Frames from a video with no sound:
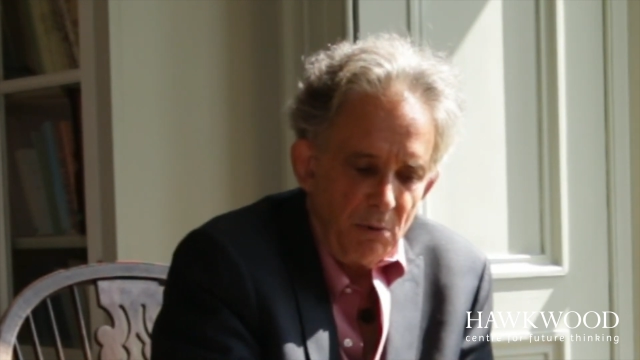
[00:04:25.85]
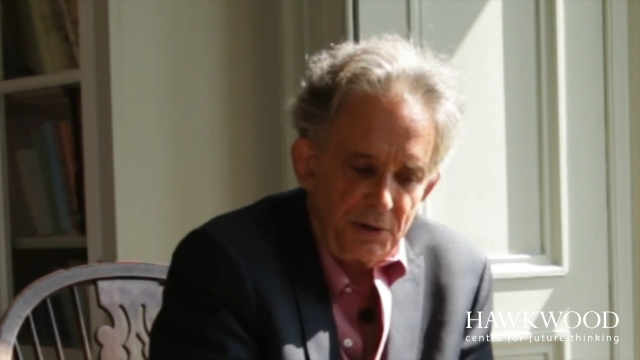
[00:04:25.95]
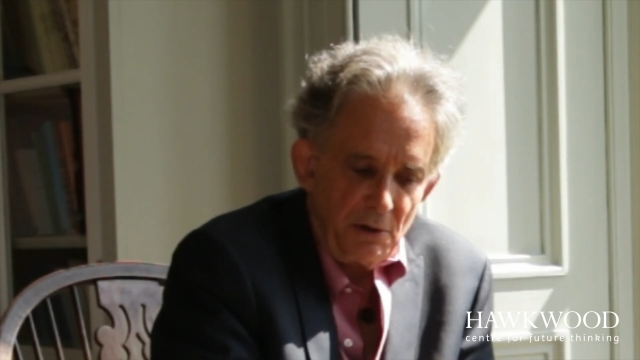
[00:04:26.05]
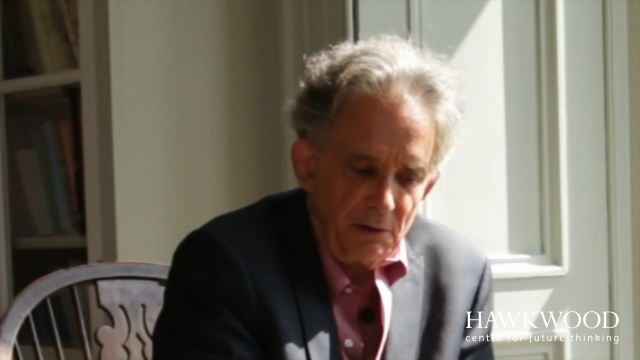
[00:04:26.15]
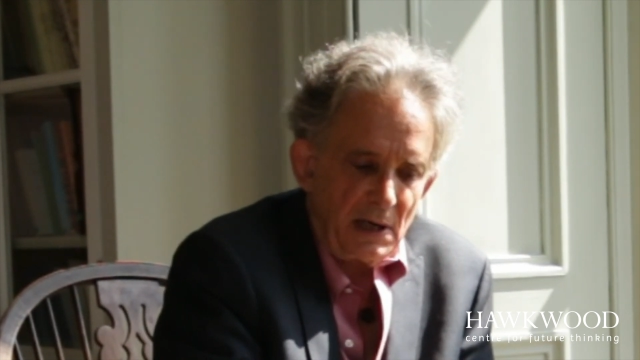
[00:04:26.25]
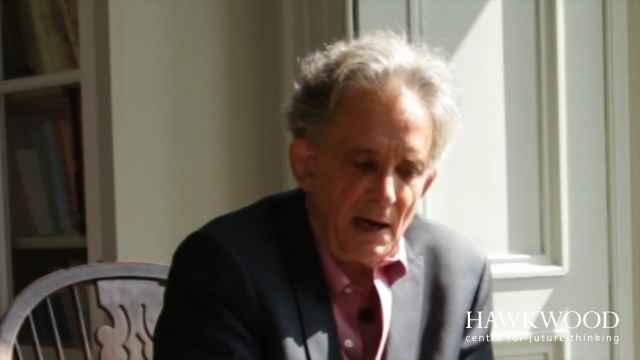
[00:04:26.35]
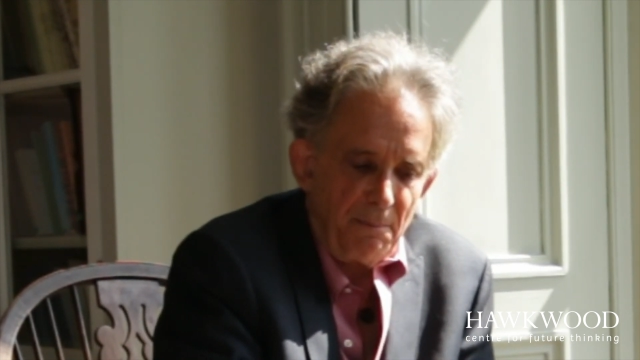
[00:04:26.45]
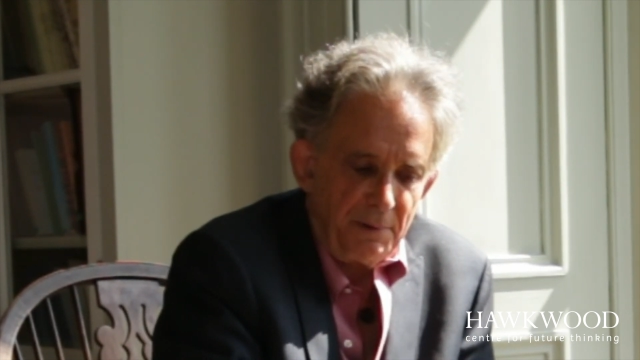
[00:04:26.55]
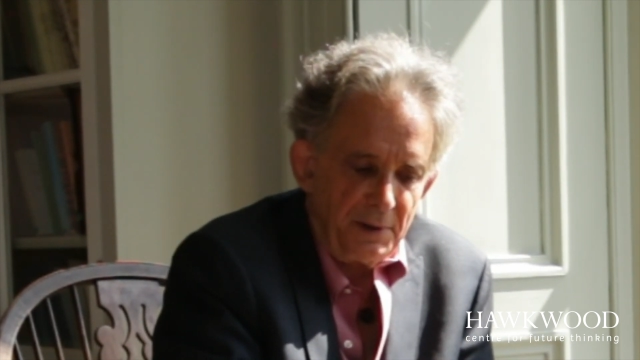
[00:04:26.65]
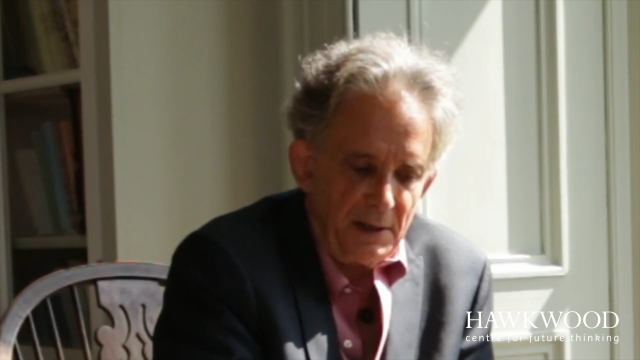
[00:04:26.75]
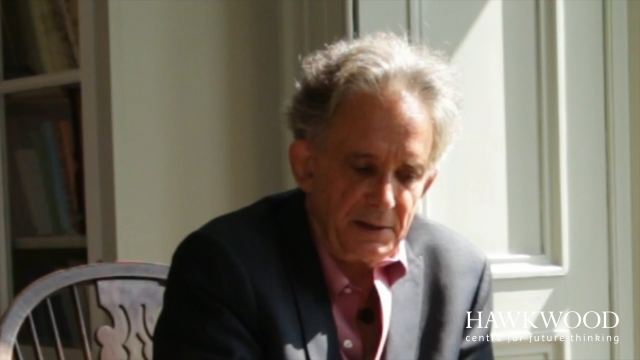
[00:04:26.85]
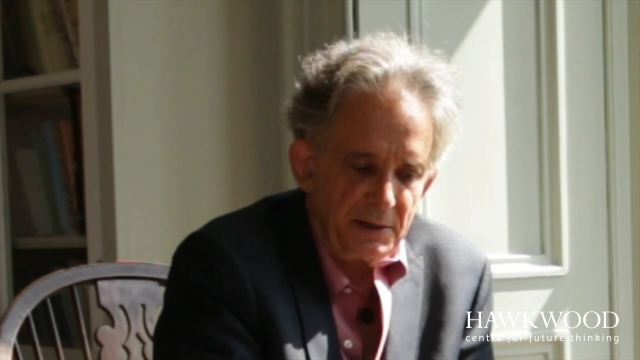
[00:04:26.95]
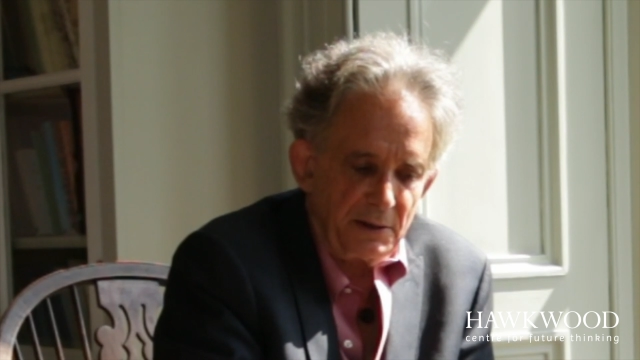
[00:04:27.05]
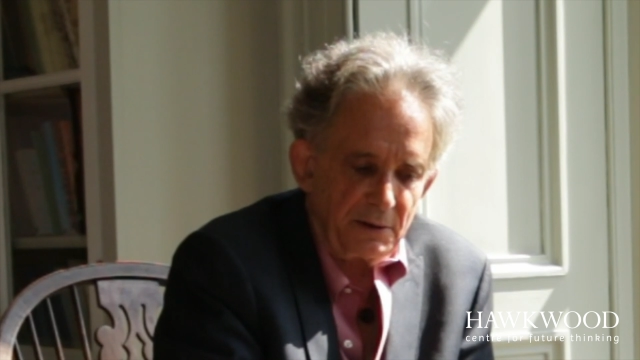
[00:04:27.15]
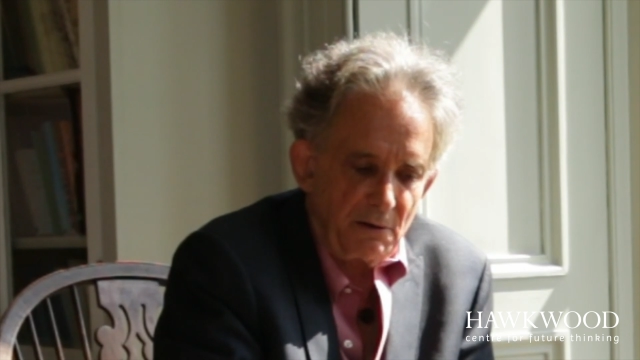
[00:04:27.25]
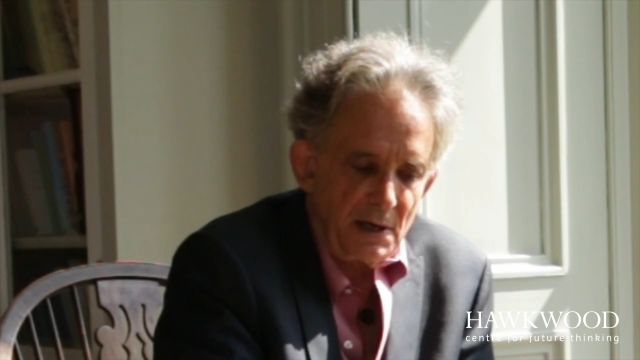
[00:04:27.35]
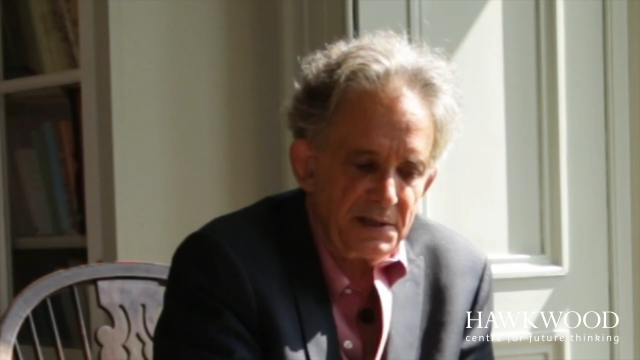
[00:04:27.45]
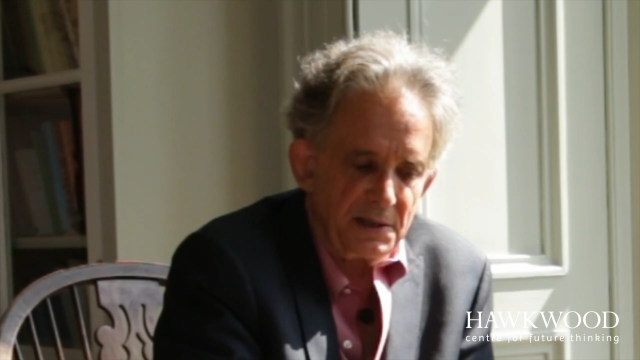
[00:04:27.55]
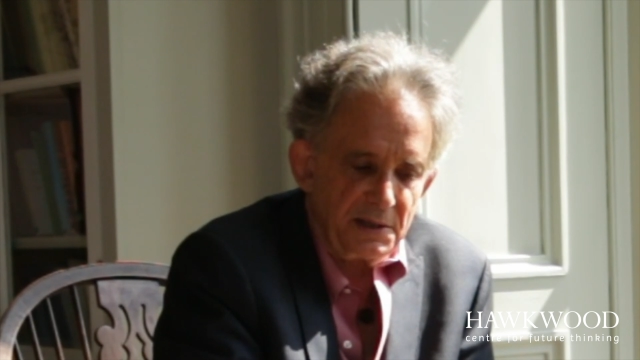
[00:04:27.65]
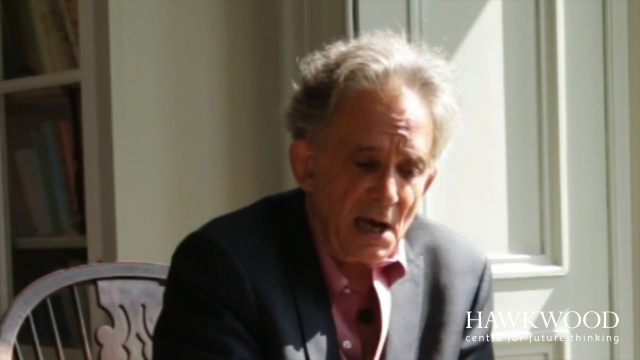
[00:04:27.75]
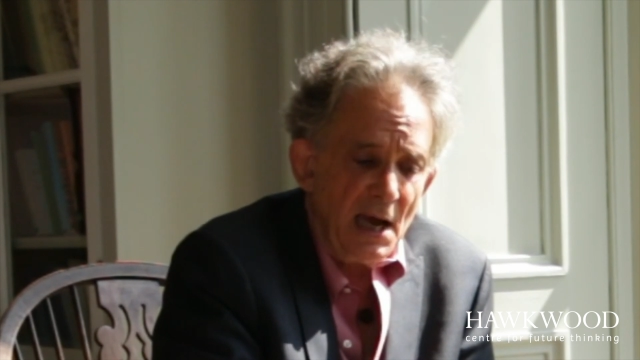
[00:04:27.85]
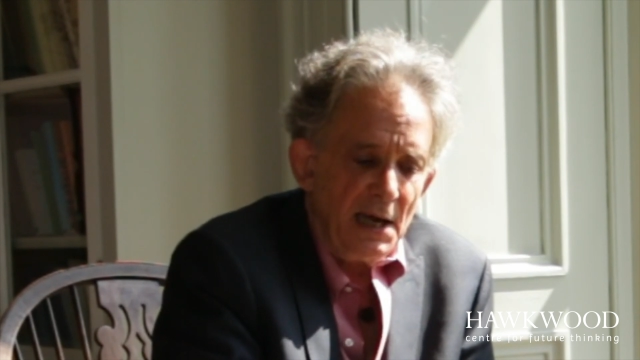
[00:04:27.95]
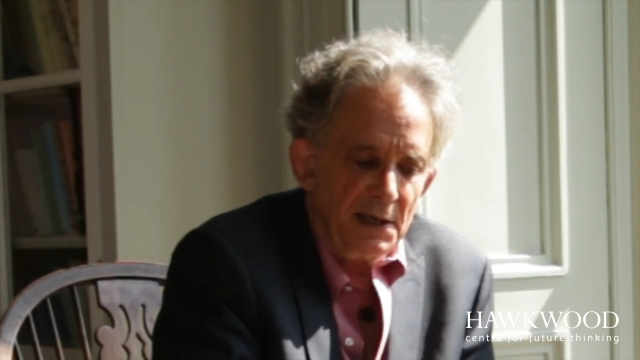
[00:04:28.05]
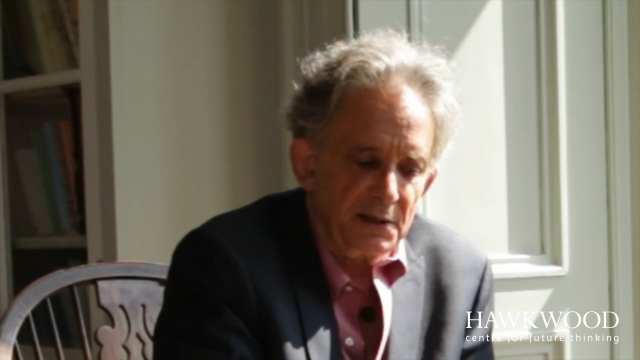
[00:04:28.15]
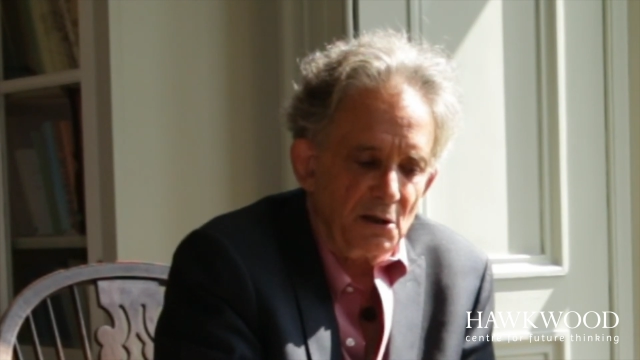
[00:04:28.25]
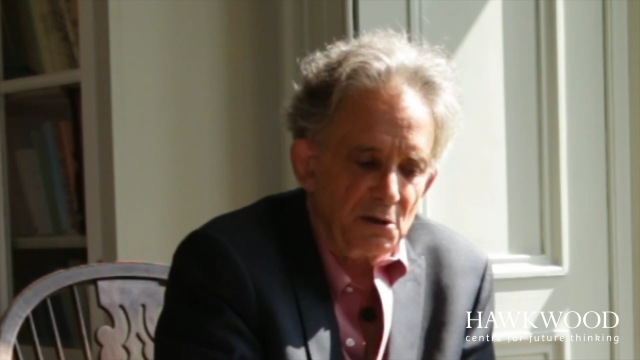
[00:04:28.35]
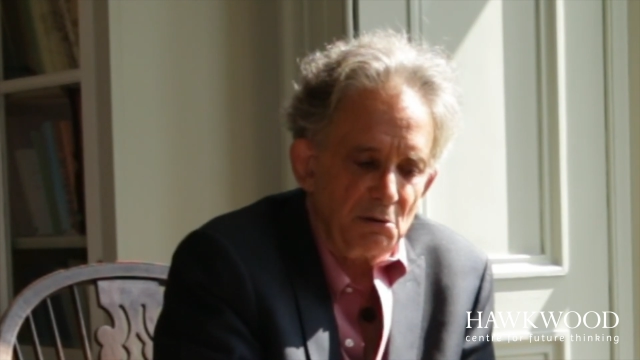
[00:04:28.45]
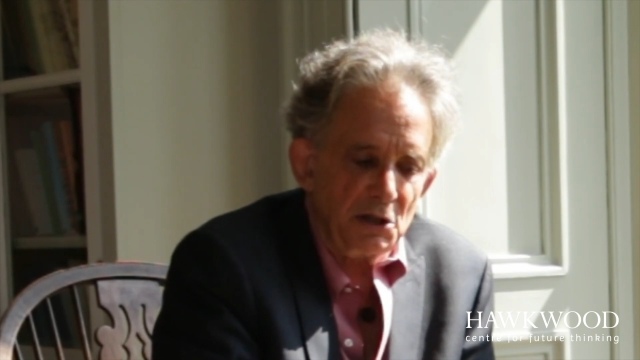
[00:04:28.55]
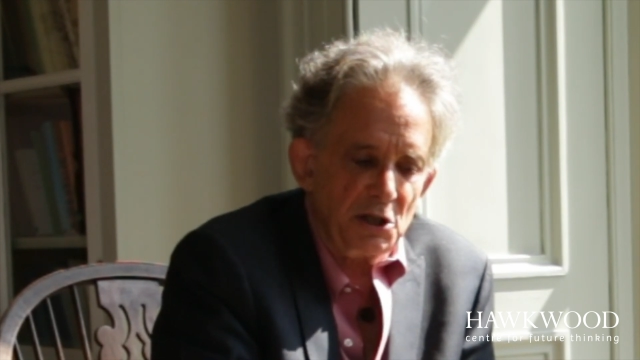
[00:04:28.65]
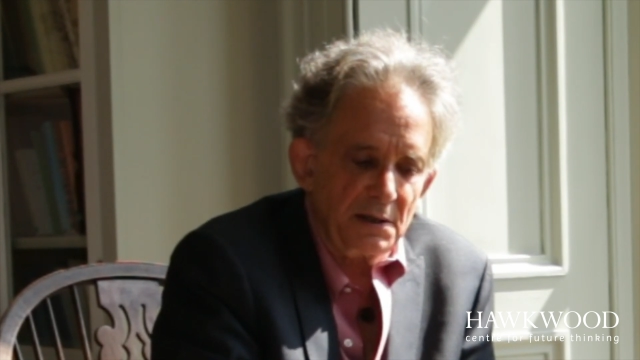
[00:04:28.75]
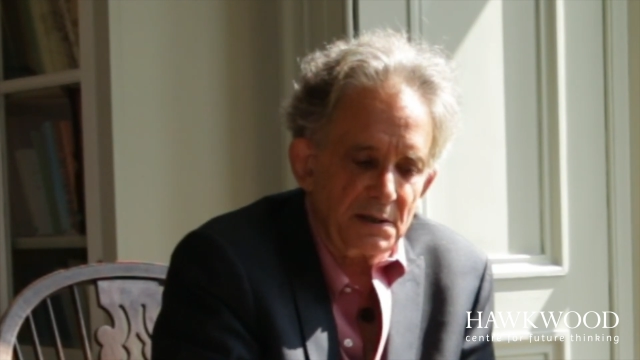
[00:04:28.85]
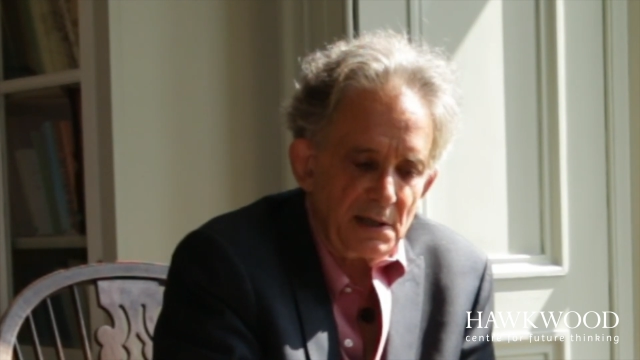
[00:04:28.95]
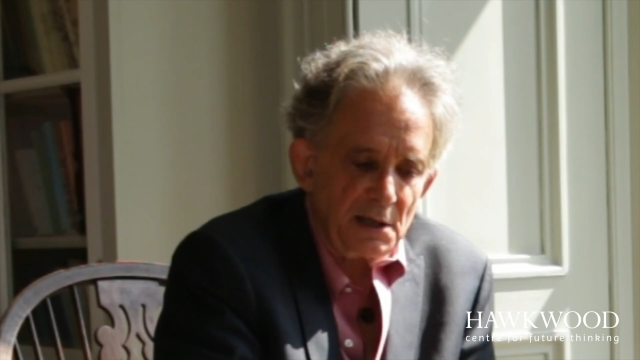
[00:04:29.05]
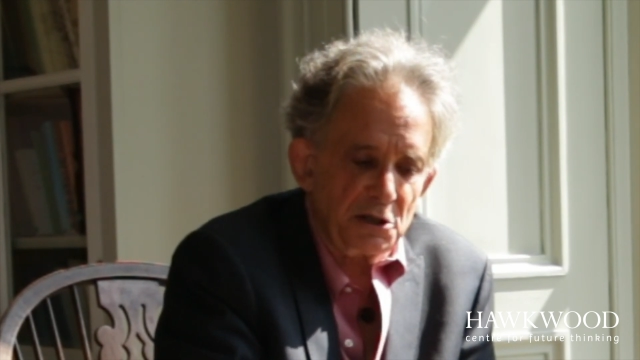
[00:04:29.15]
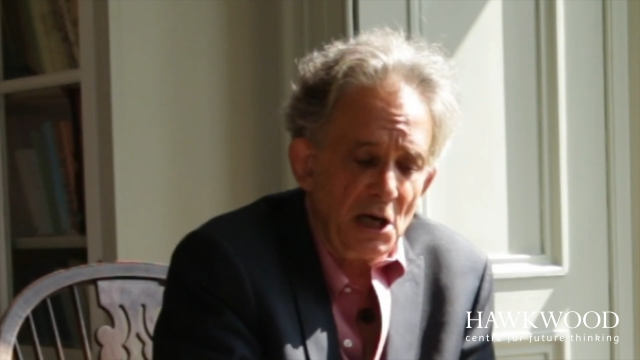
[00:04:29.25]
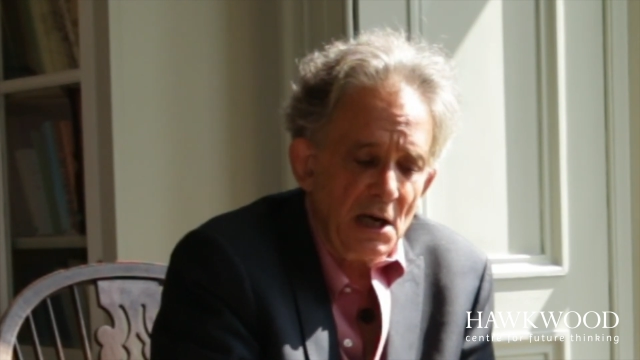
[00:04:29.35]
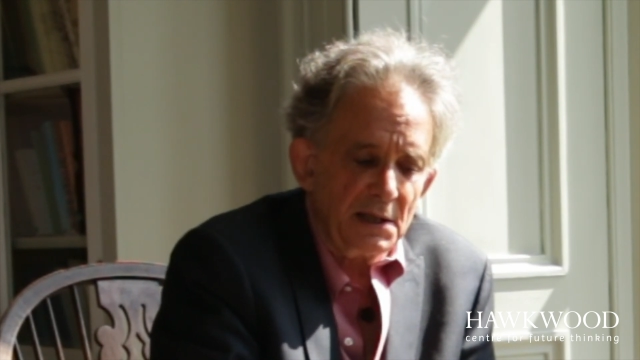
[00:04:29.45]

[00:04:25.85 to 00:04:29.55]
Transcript: what's going to happen is that the crisis is going to engender such